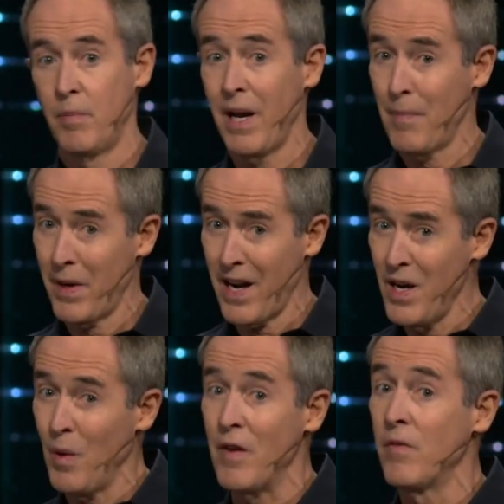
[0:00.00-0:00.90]
But I
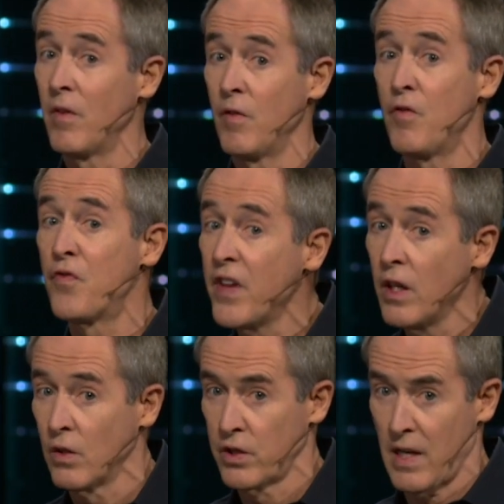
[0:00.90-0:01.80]
know it
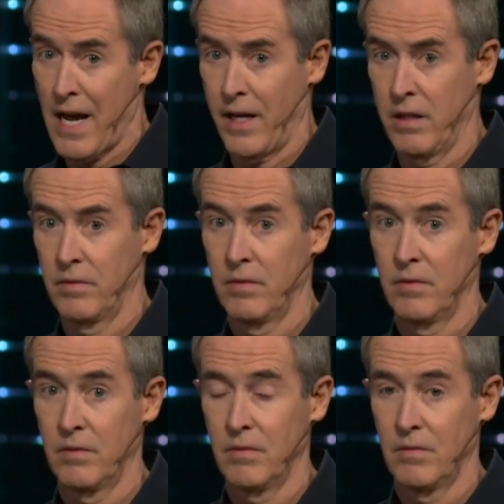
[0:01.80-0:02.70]
feels like
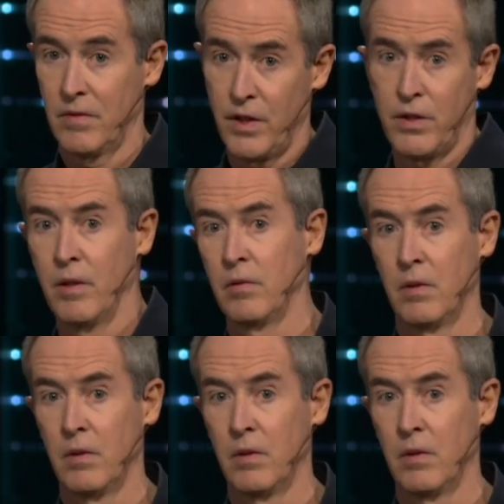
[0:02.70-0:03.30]
you do.